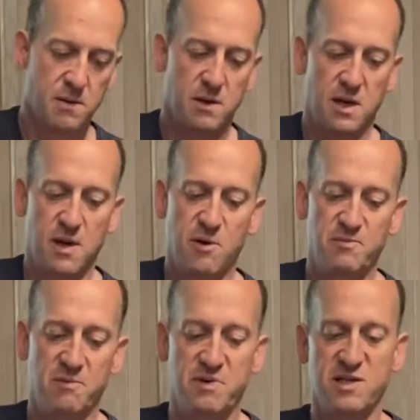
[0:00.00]
And I'm gonna
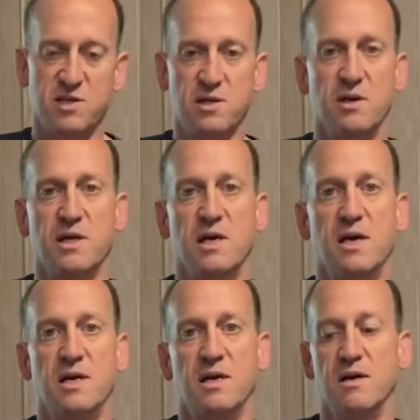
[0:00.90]
put a piece of turkey
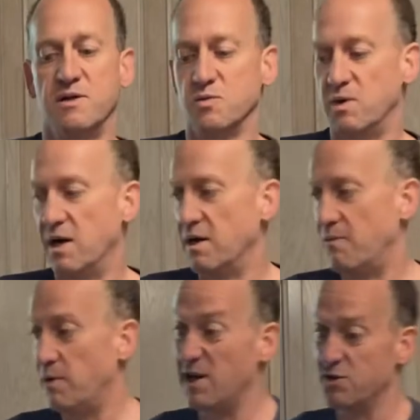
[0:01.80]
on here as well
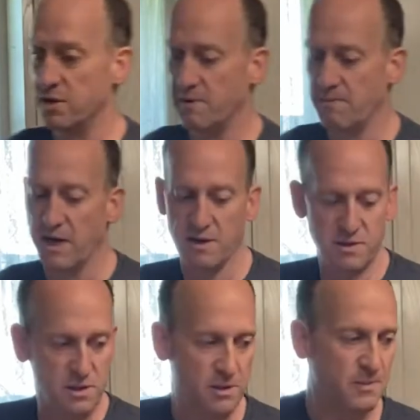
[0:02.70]
when I trim him out.
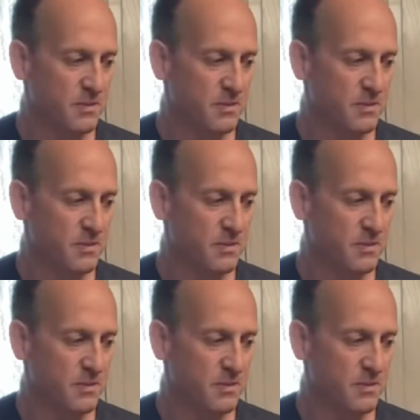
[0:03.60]
So